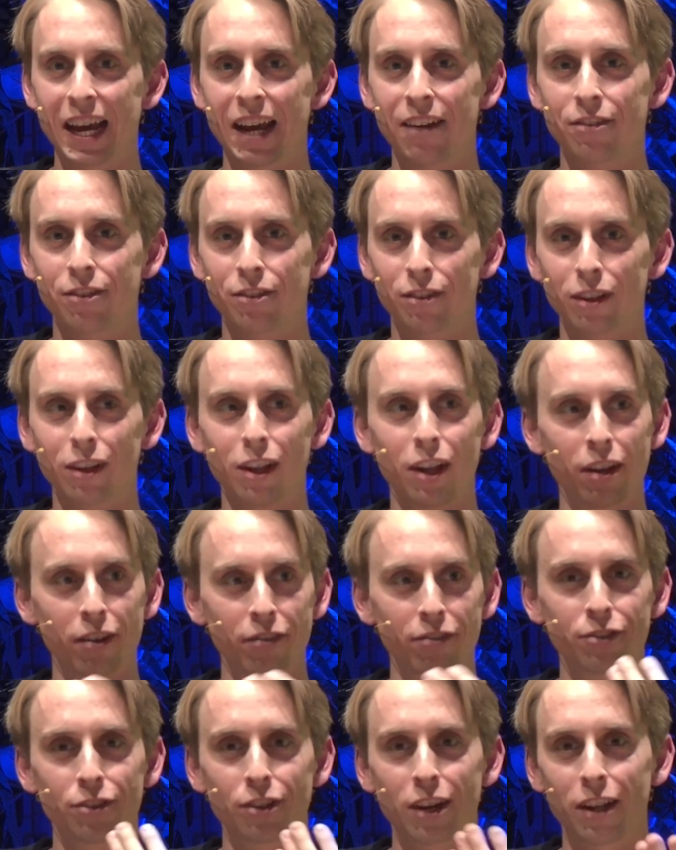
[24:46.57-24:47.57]
after a lot
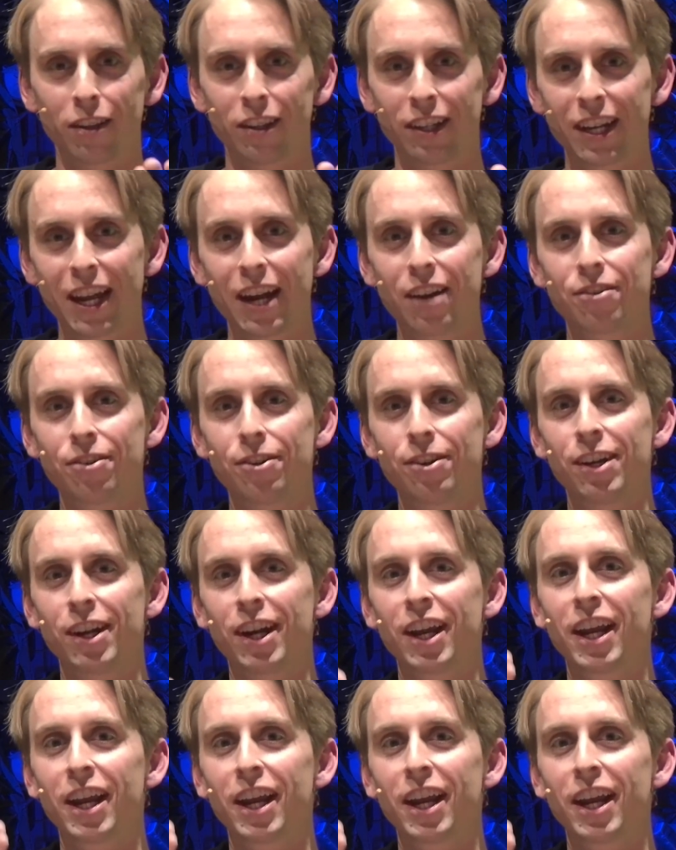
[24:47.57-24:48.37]
of trial and error,